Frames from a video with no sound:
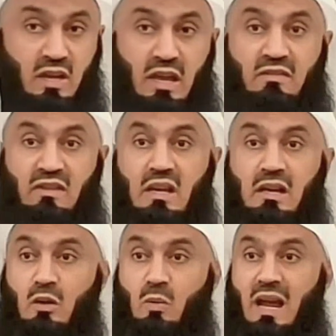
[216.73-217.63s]
Every
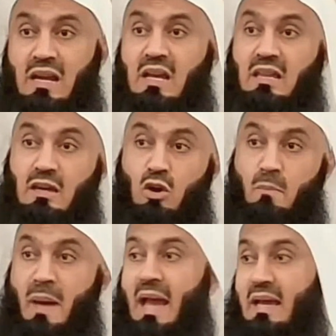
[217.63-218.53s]
little while they go
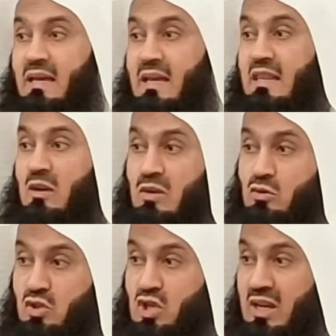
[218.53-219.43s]
back. They want
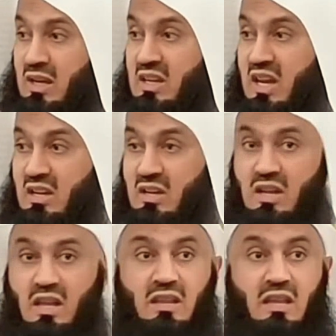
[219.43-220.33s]
to check again.
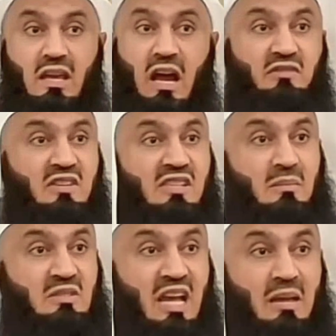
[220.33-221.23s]
They, after some
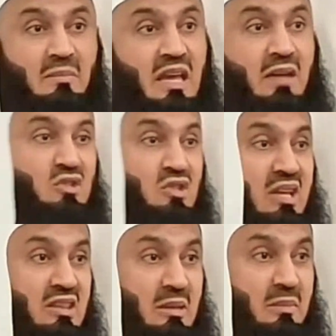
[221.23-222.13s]
time, they have
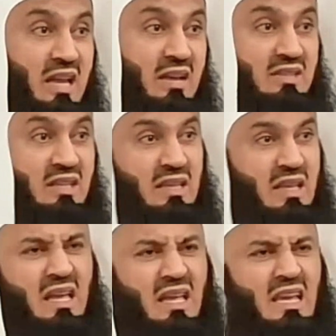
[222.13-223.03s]
strengthened themselves. Then
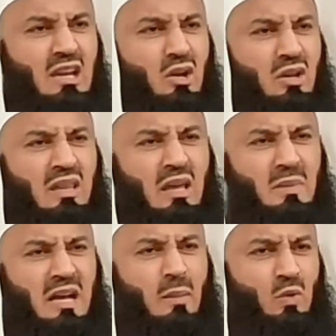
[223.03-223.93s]
they
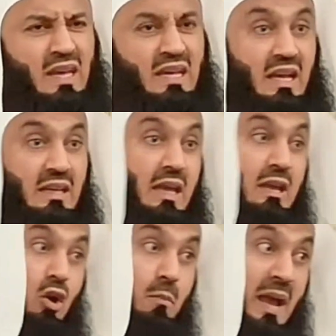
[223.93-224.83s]
become weak and they
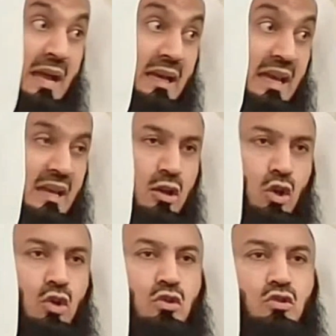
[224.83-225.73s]
go back again.
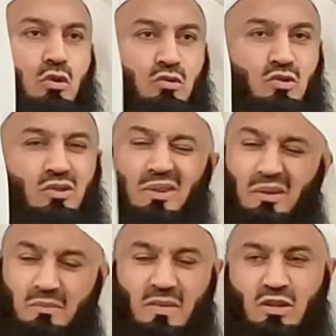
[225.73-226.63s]
Don't.
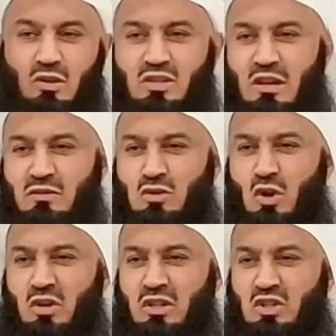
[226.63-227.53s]
Make yourself
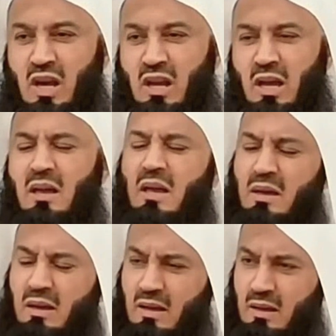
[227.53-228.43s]
strong, inshallah.
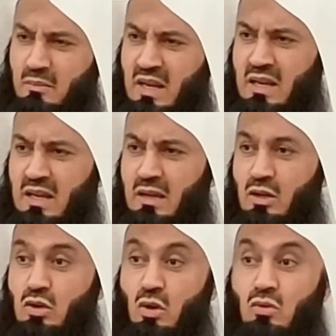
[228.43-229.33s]

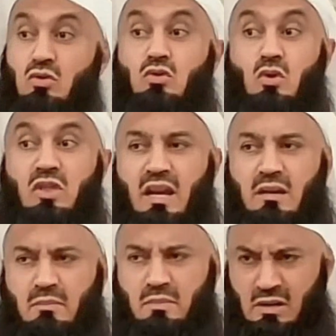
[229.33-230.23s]
Meaning, don't do
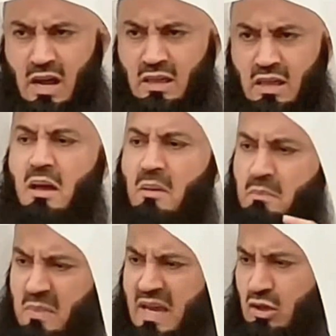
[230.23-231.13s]
that, but rather
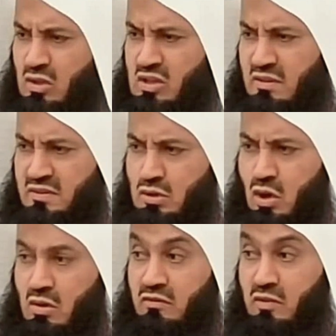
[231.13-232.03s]
make yourself
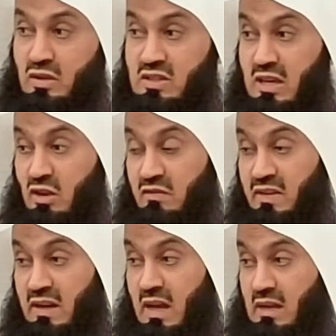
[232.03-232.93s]
strong for the sake of
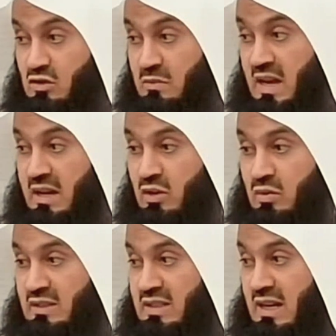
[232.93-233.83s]
Allah subhanahu wa
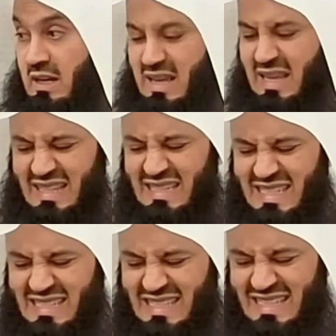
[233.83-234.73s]
ta'ala. This is
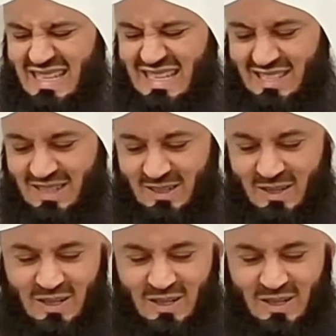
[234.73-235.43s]
a season.